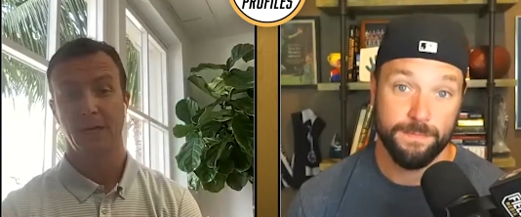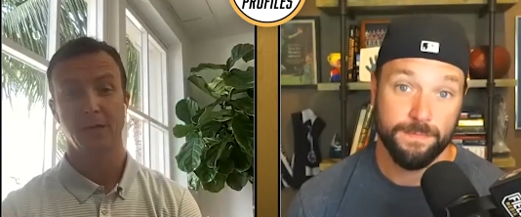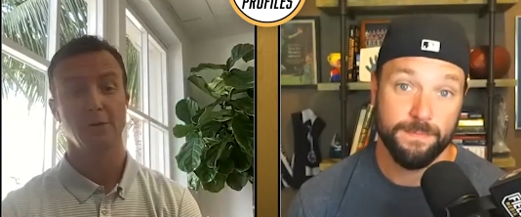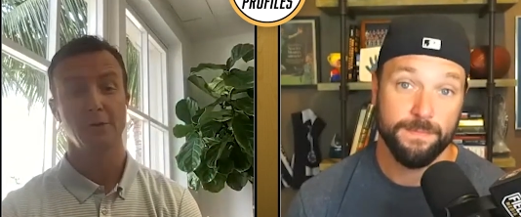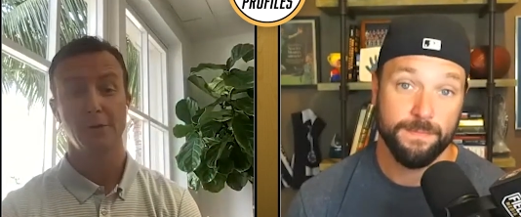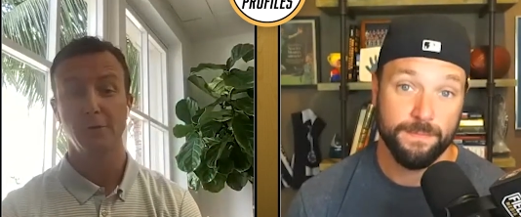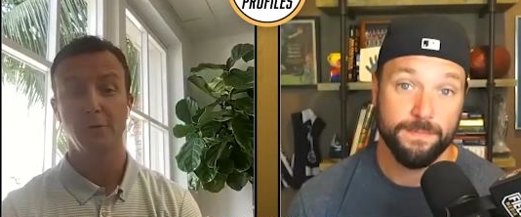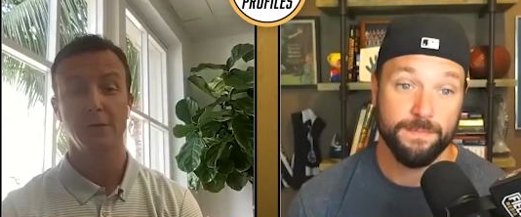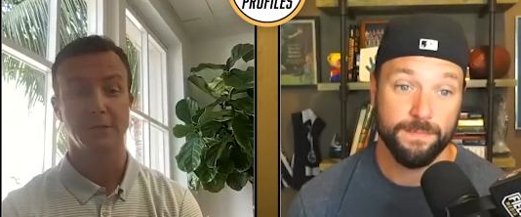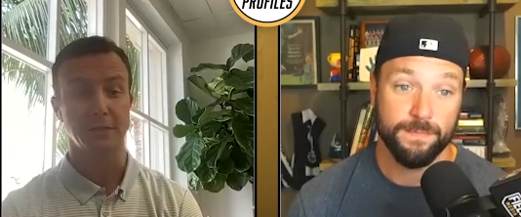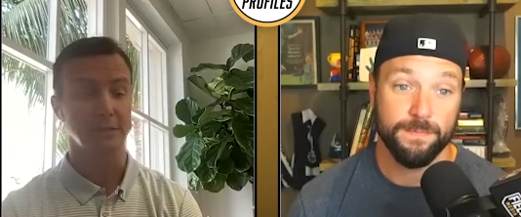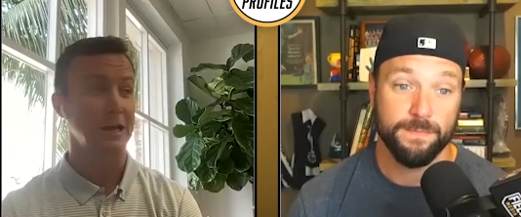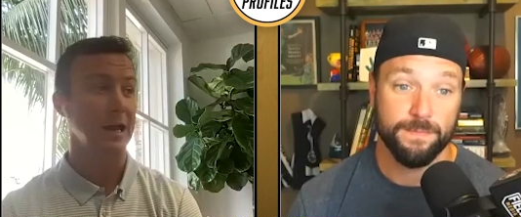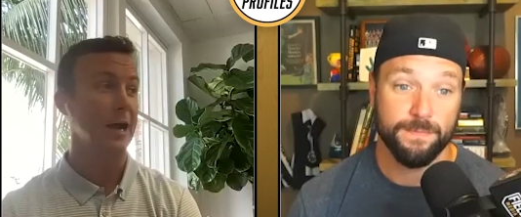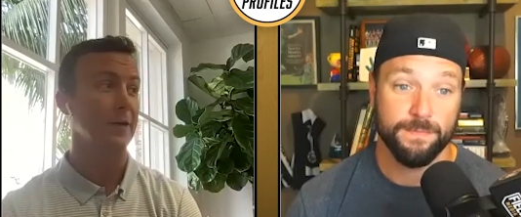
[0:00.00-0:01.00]
Speaker 1: Tyler
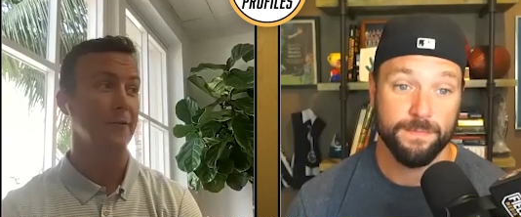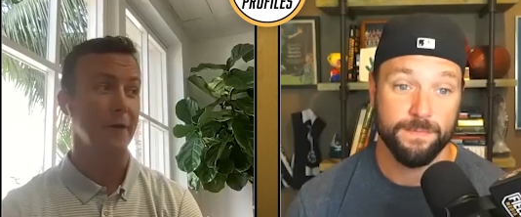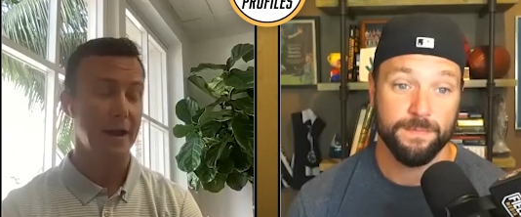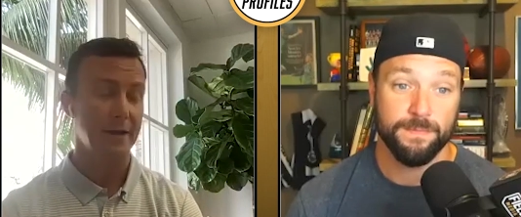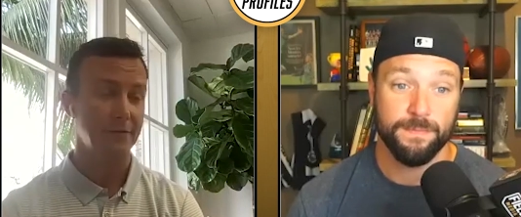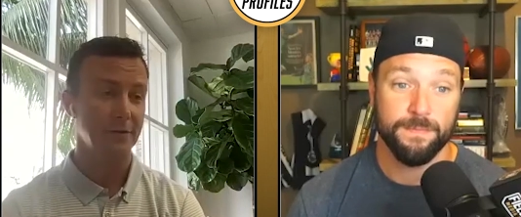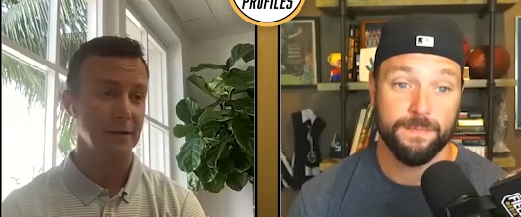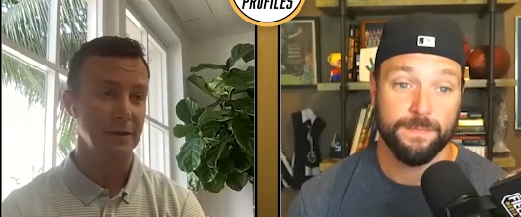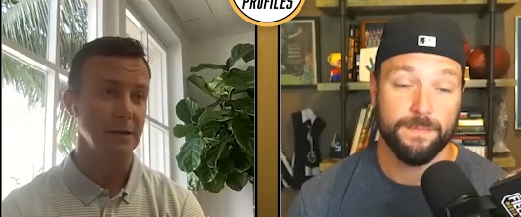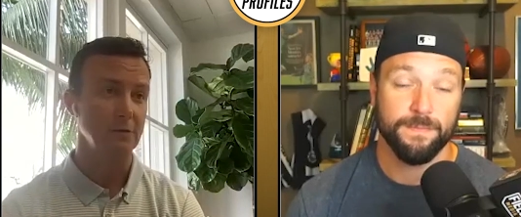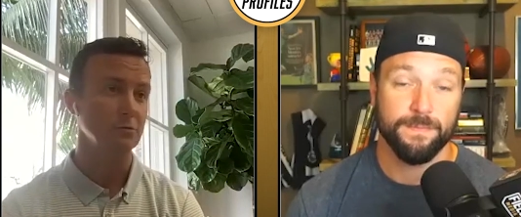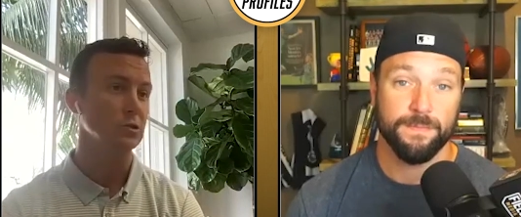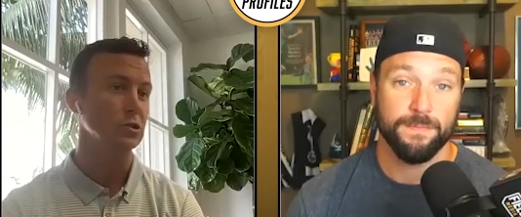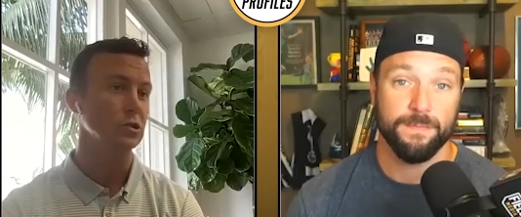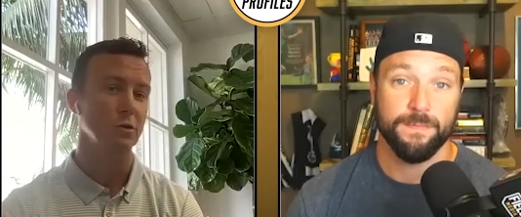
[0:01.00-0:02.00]
Ulis got drafted.
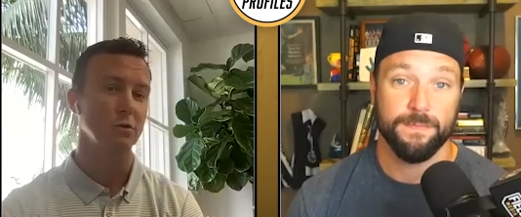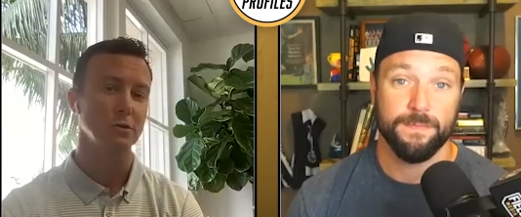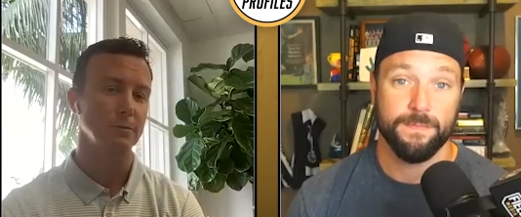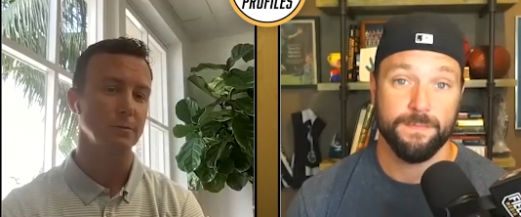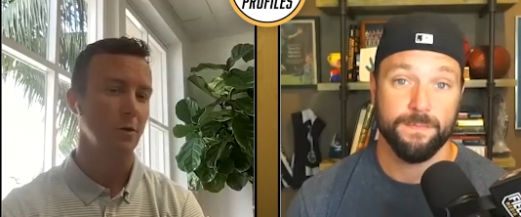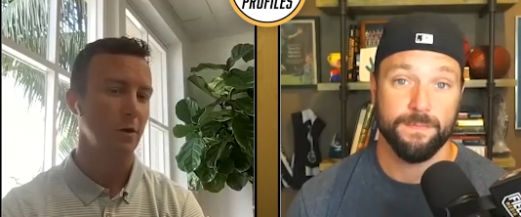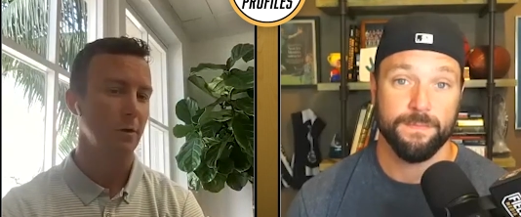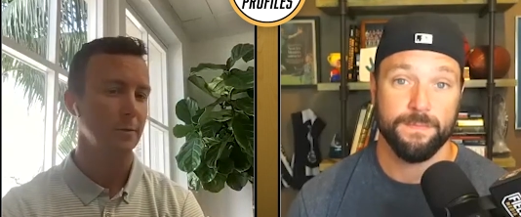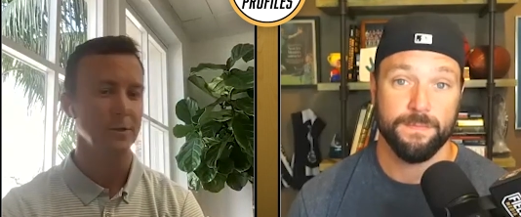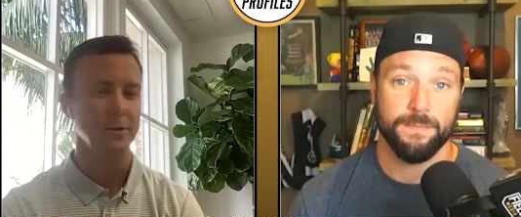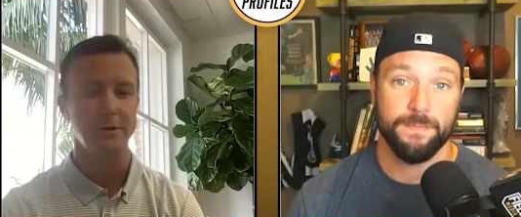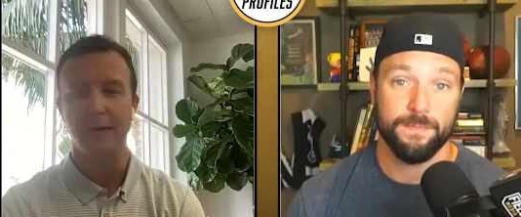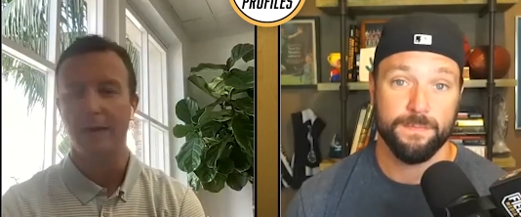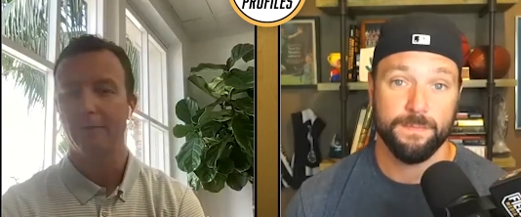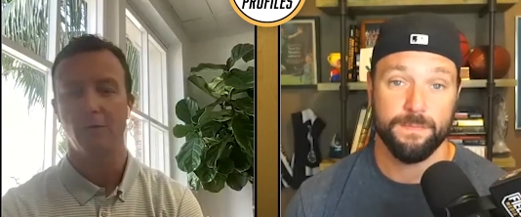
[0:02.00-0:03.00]
He was so small,
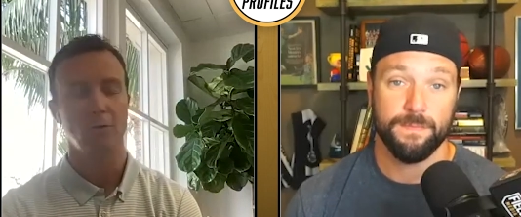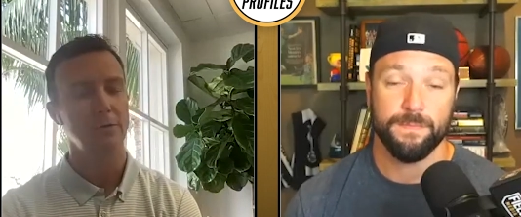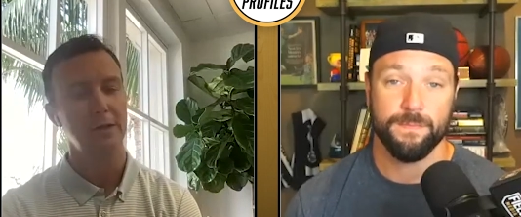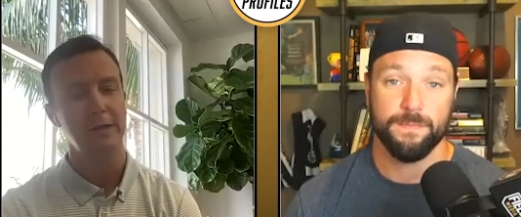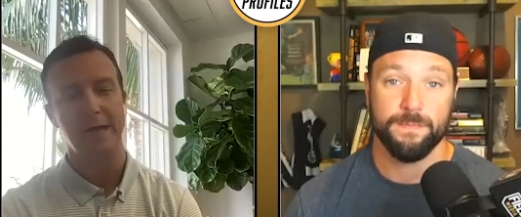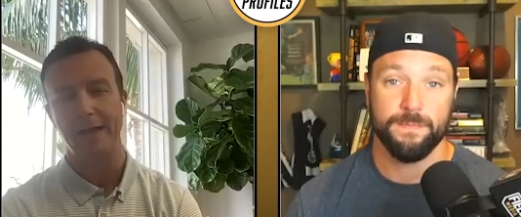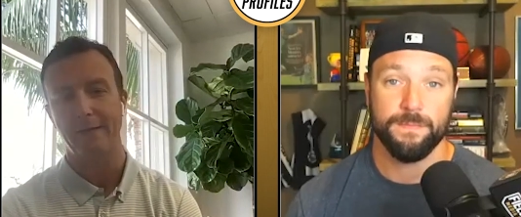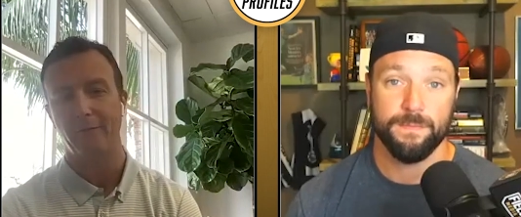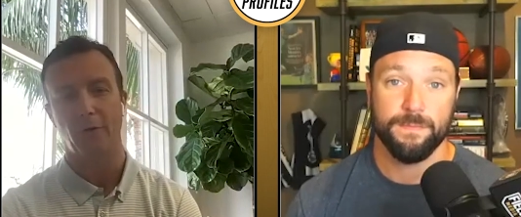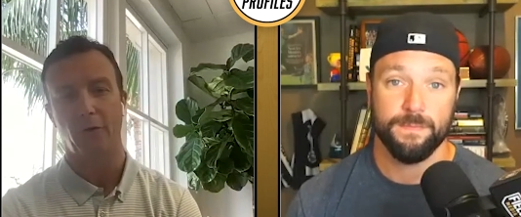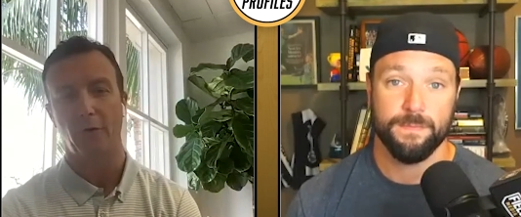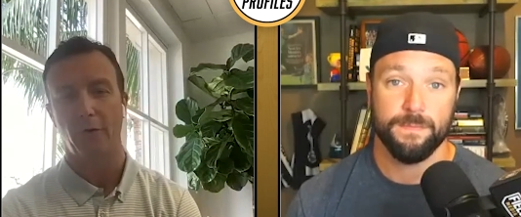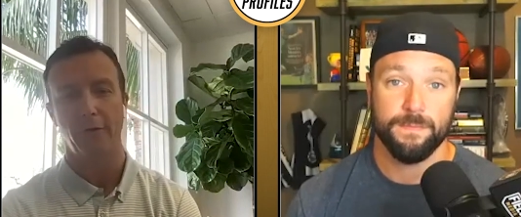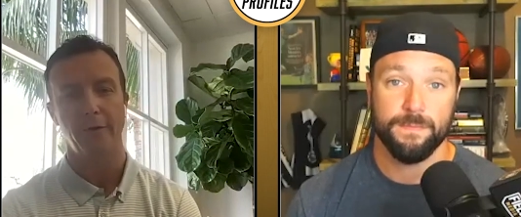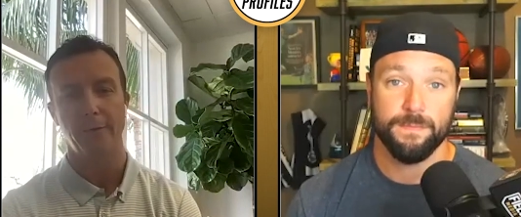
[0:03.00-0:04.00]
but you never really
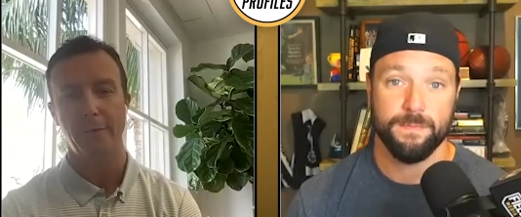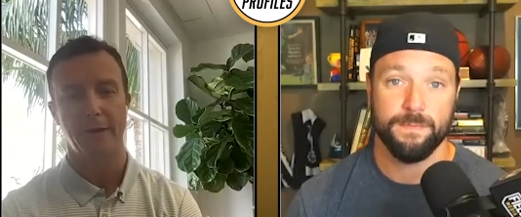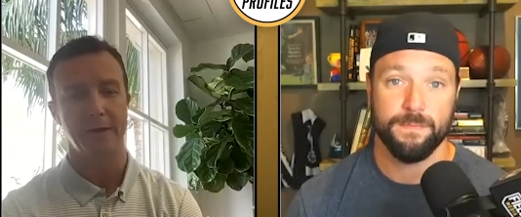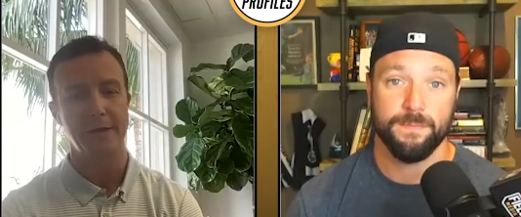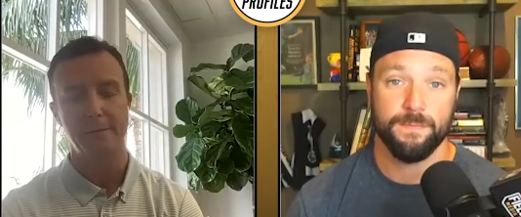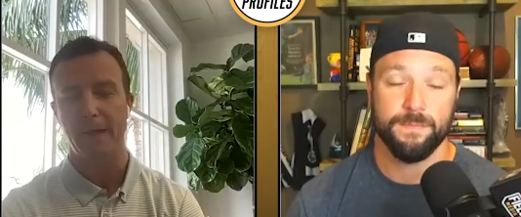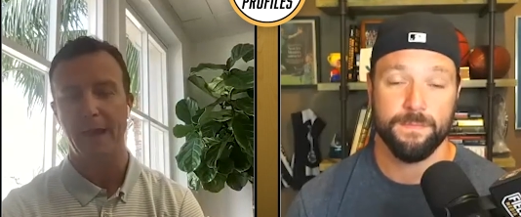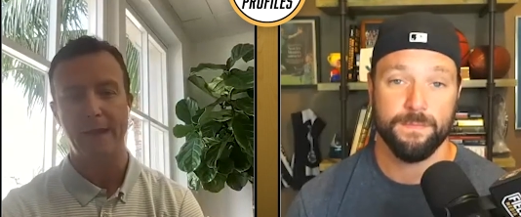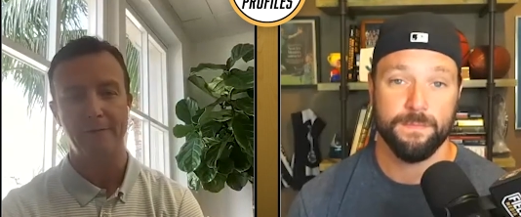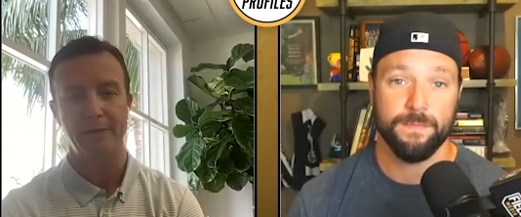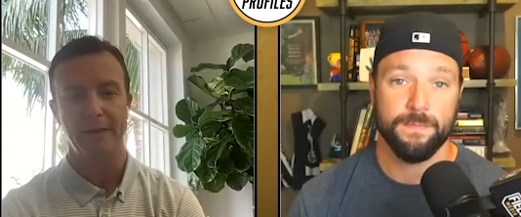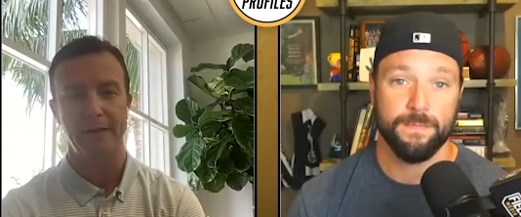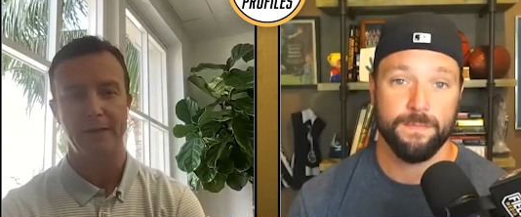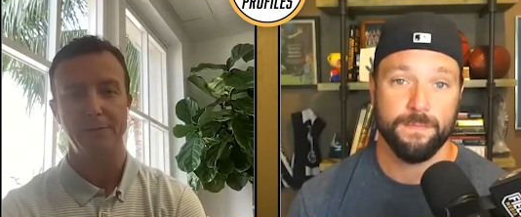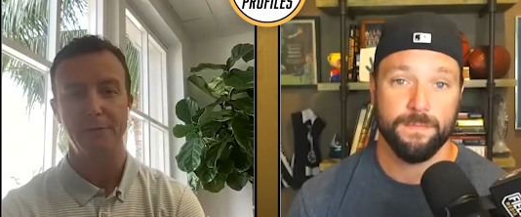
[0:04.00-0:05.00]
ever heard about him
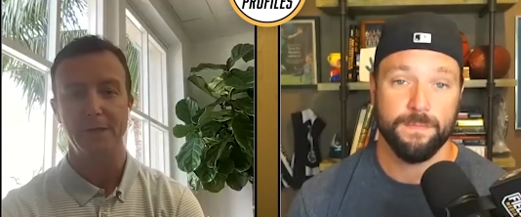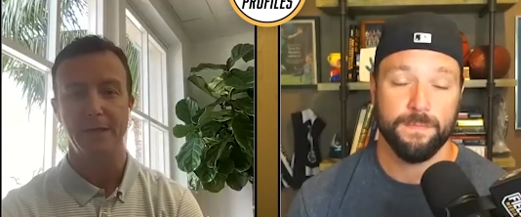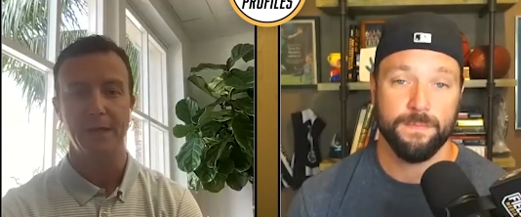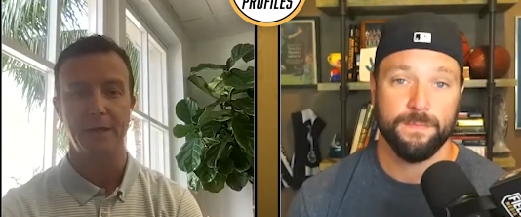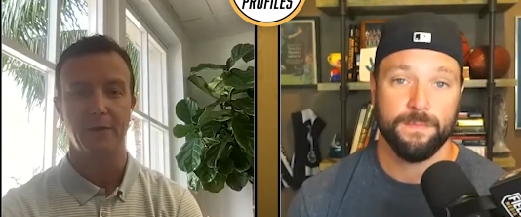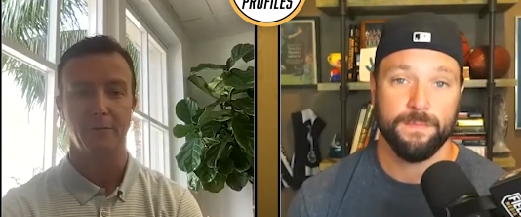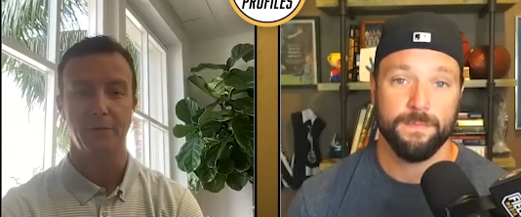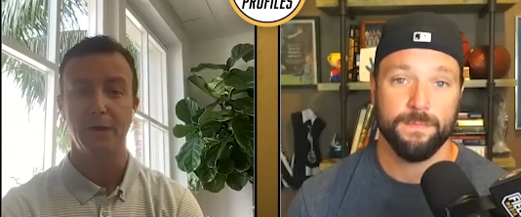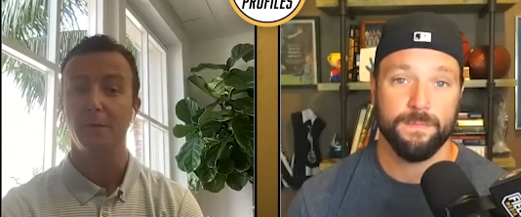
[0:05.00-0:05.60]
having an NBA